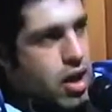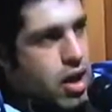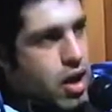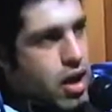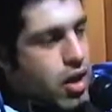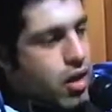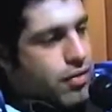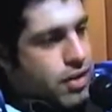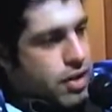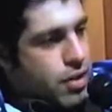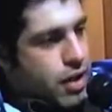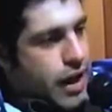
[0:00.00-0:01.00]
uh,
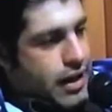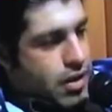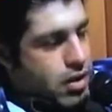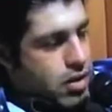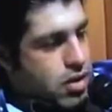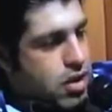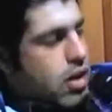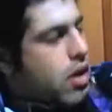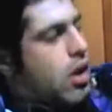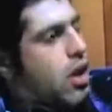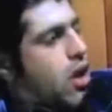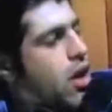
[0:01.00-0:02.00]
off the record,
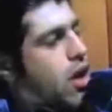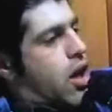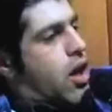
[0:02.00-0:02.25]
uh,